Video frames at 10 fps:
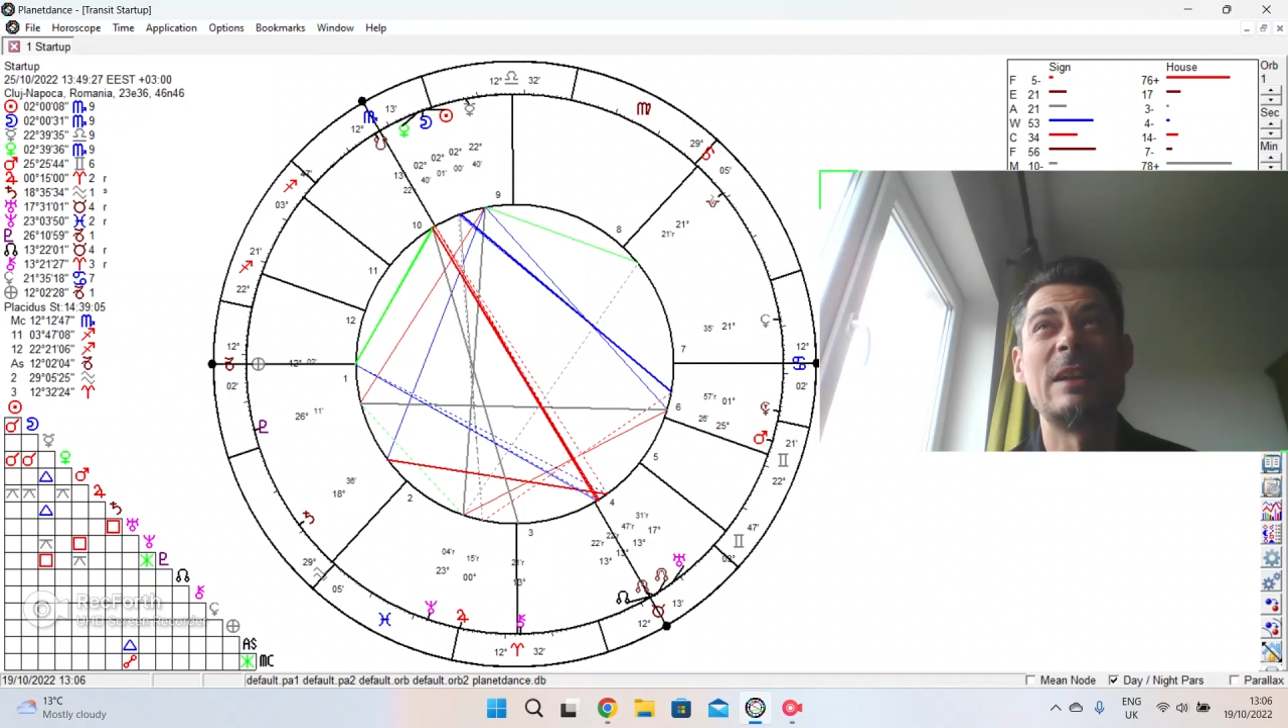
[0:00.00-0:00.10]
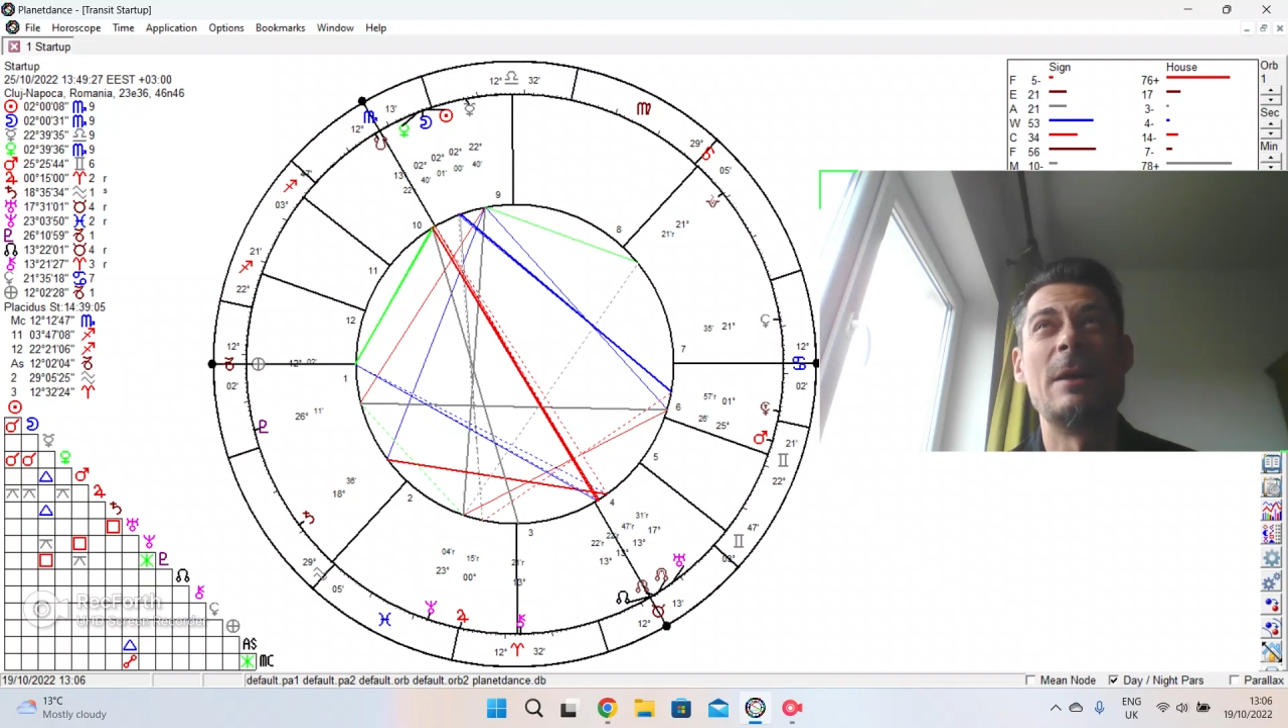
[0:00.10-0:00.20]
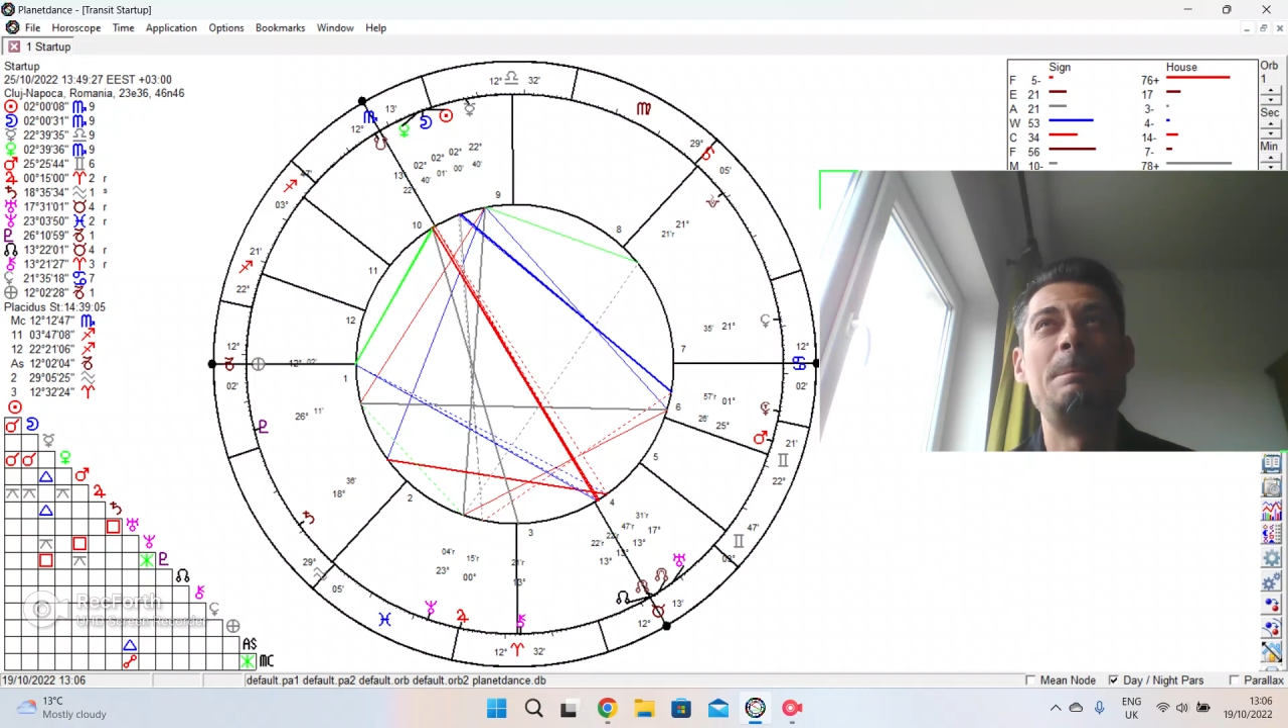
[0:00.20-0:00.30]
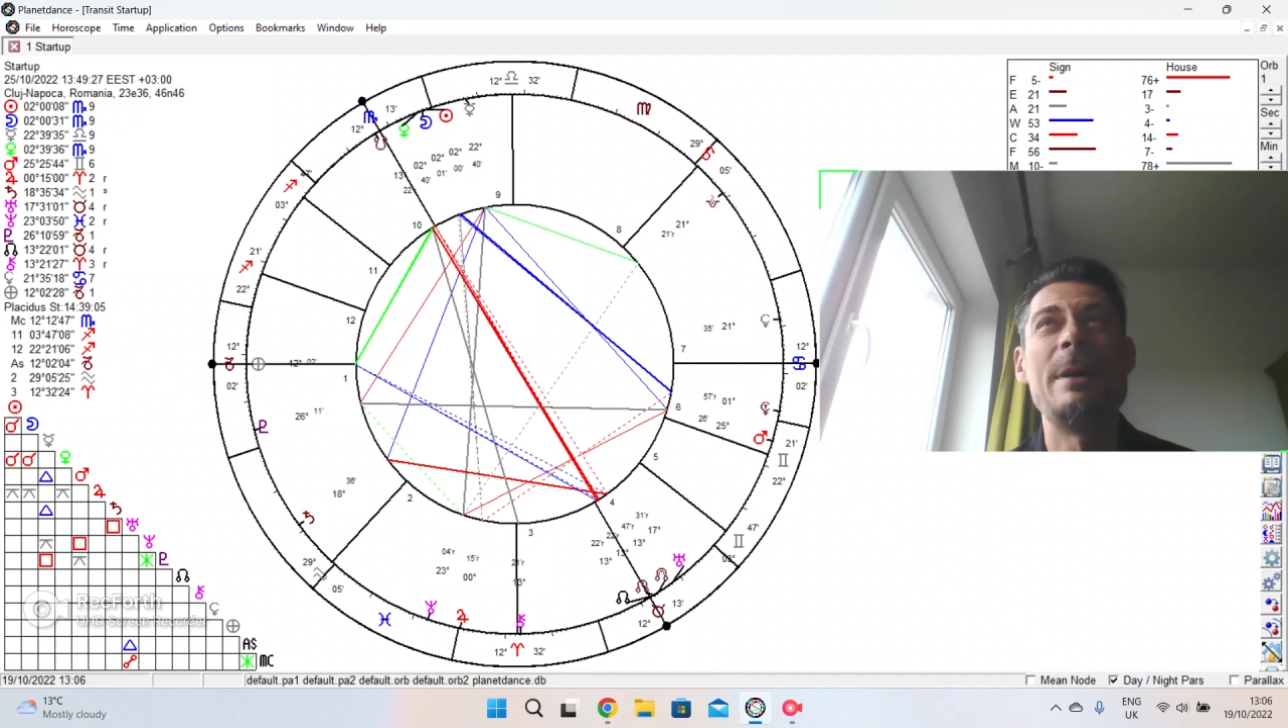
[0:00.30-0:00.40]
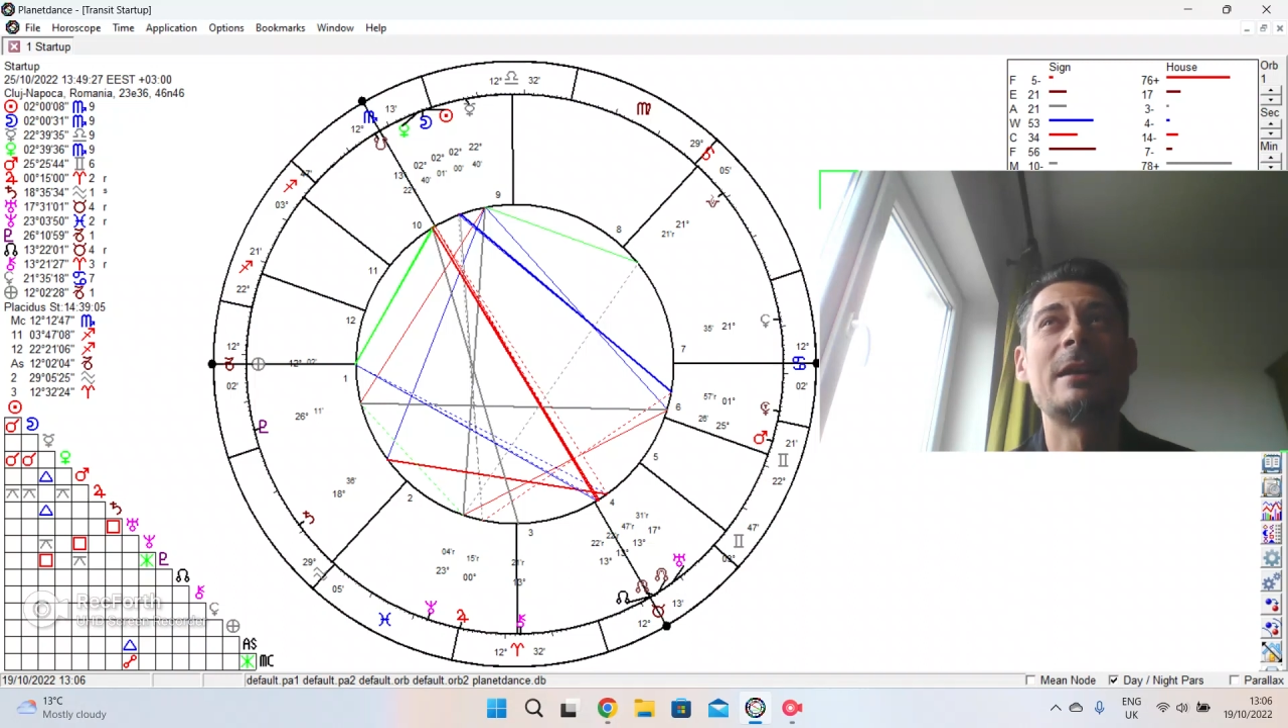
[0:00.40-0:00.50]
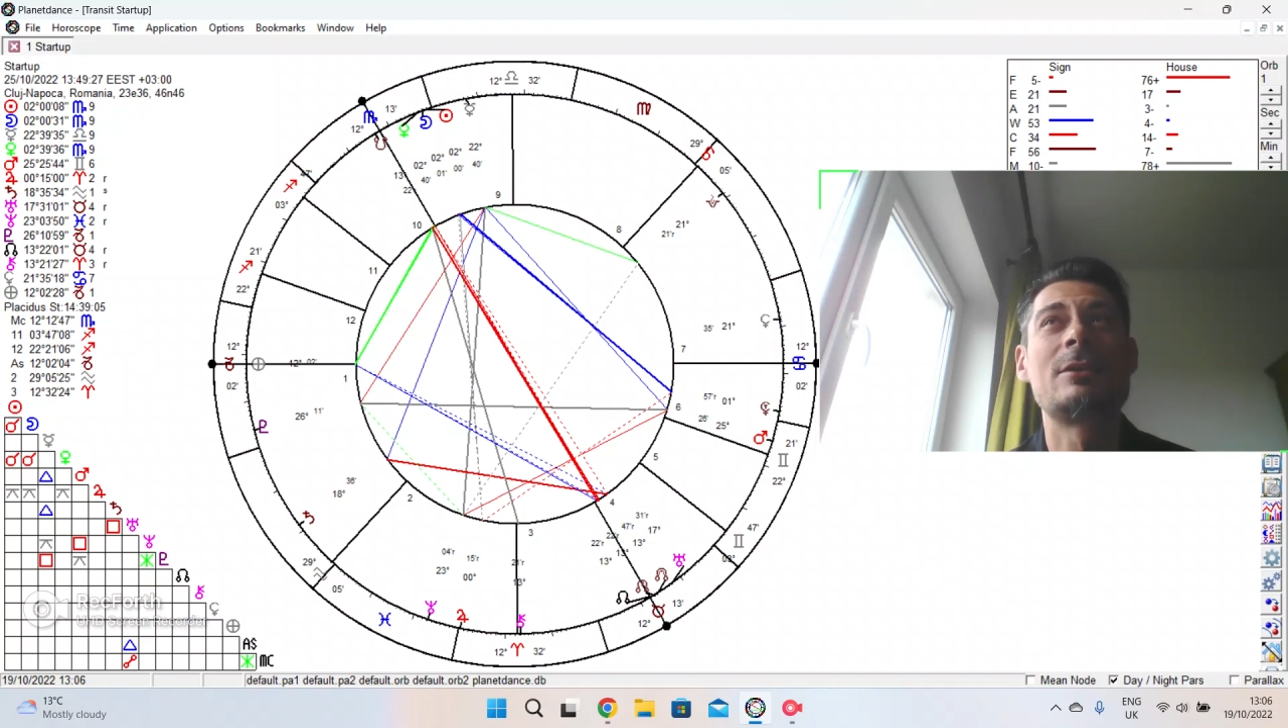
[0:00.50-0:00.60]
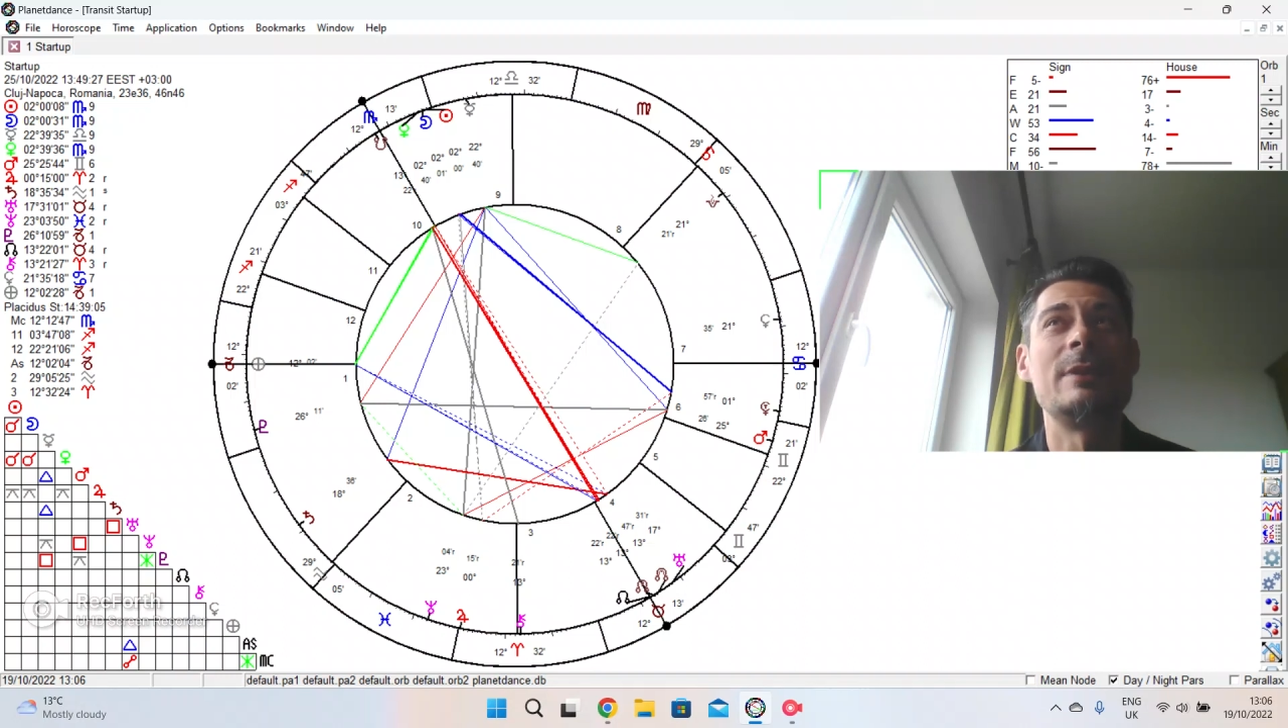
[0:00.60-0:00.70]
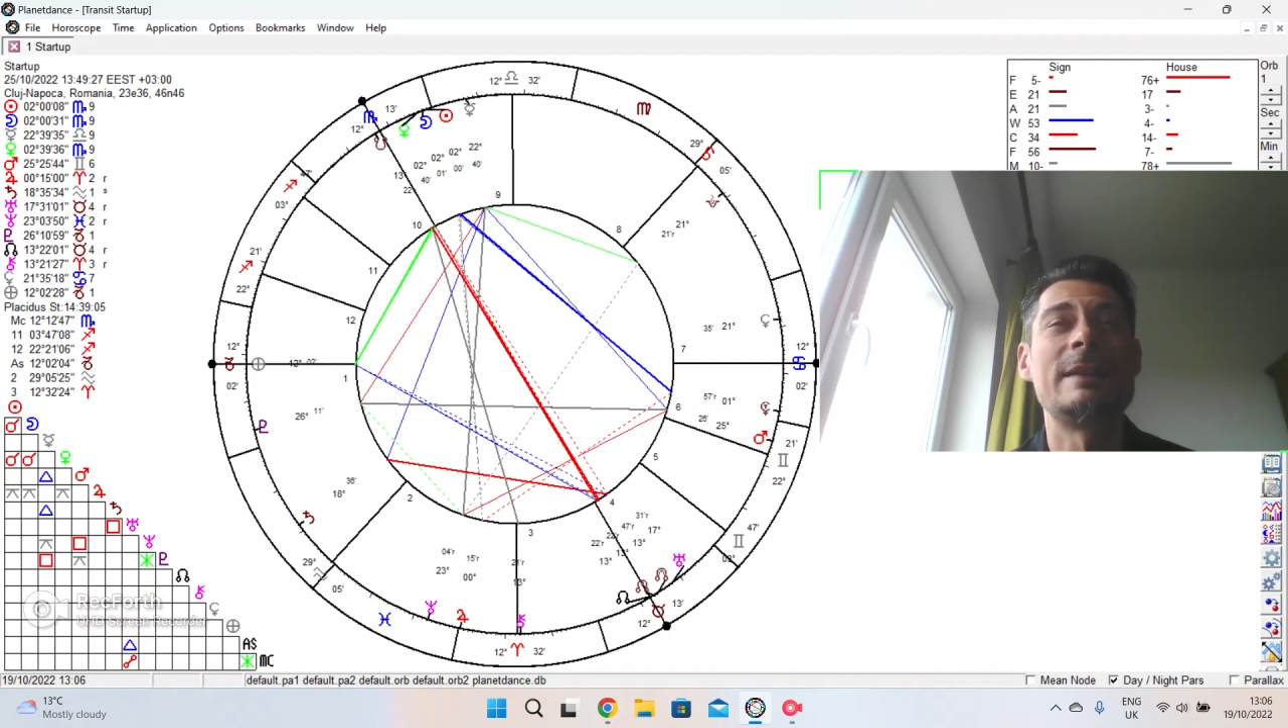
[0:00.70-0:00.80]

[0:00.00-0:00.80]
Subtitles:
and also